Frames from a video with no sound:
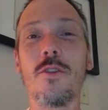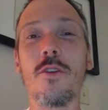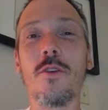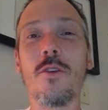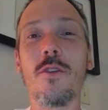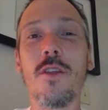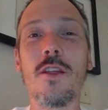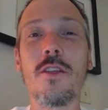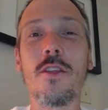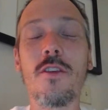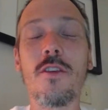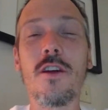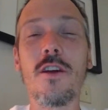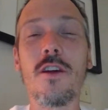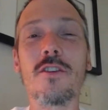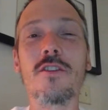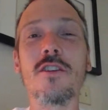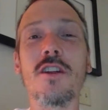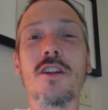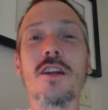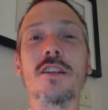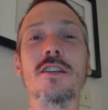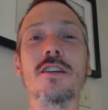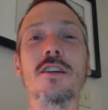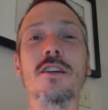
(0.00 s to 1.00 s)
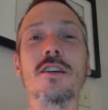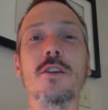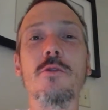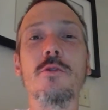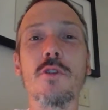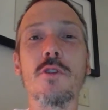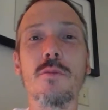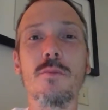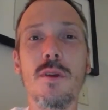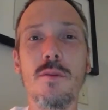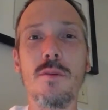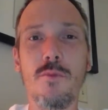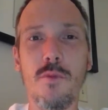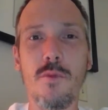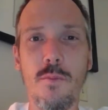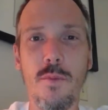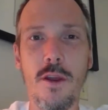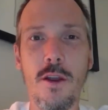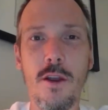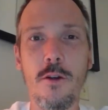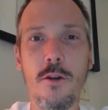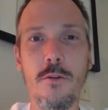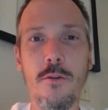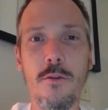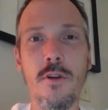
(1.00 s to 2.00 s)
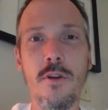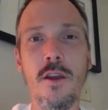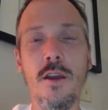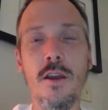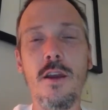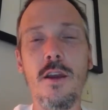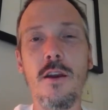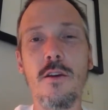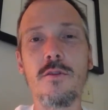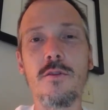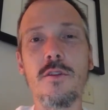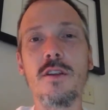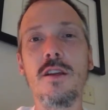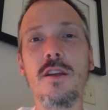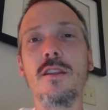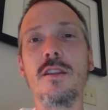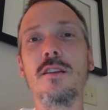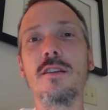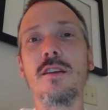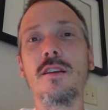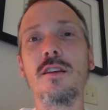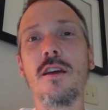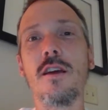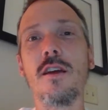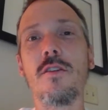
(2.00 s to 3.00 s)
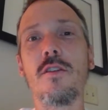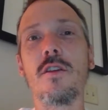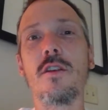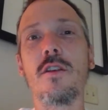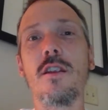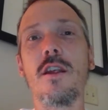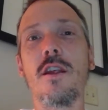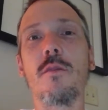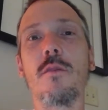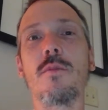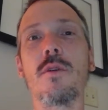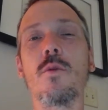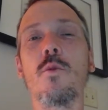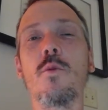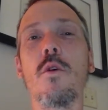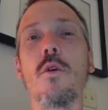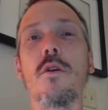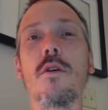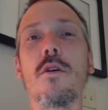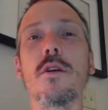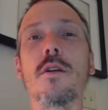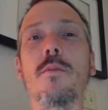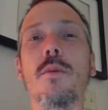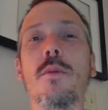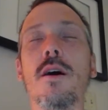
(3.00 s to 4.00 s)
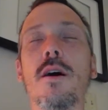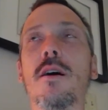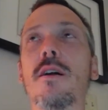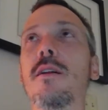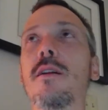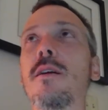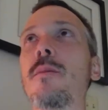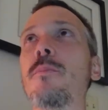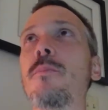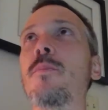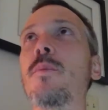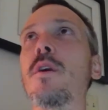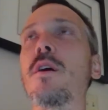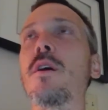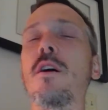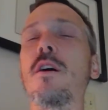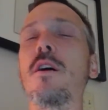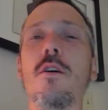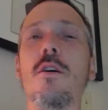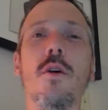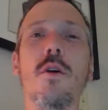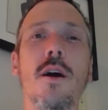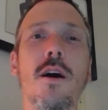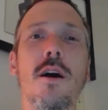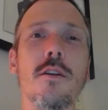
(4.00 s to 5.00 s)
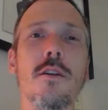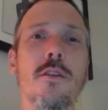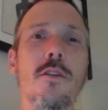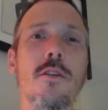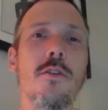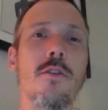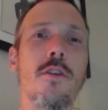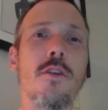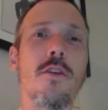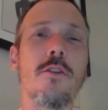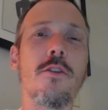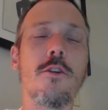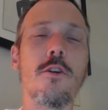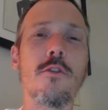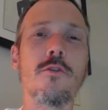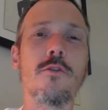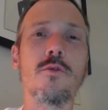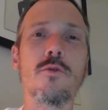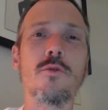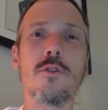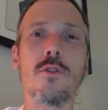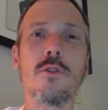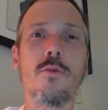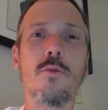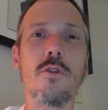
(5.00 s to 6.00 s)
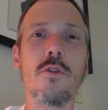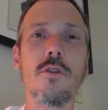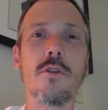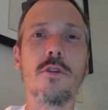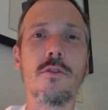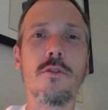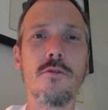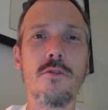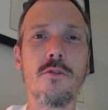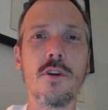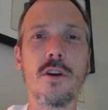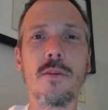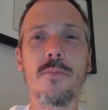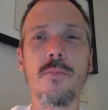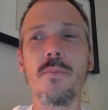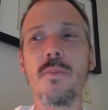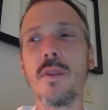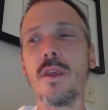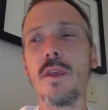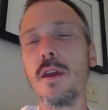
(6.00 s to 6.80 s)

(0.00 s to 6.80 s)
So that's not a good idea. You want to be prepared on the day of the test and not be worried about, oh, how does this software work, right?